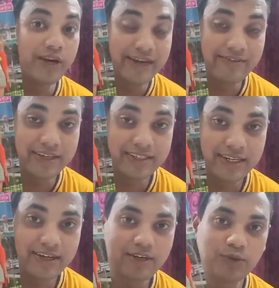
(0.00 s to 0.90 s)
you're
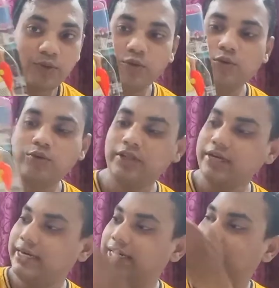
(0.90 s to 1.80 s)
interested to know the
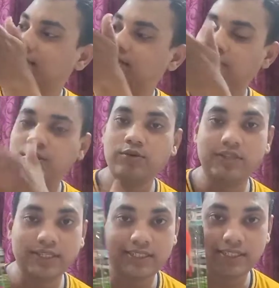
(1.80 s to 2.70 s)
details about
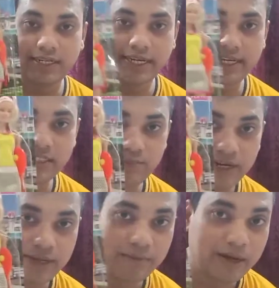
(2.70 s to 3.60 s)
this tennis
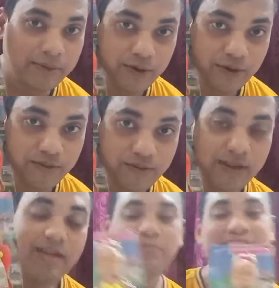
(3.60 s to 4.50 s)
player Barbie doll,
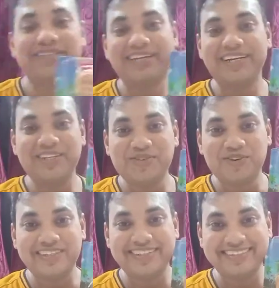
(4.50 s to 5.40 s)
please continue
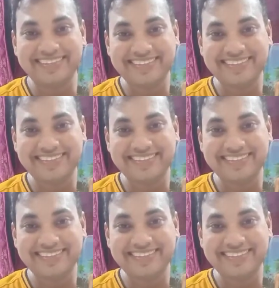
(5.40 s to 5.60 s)
watching.